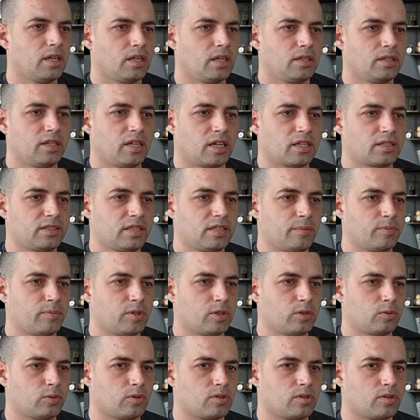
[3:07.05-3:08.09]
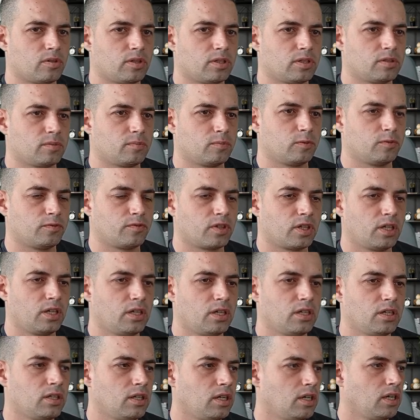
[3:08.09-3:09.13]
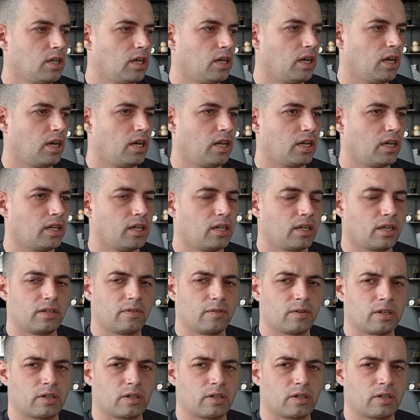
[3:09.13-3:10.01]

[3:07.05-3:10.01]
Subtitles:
The accepted order is moved here, and I can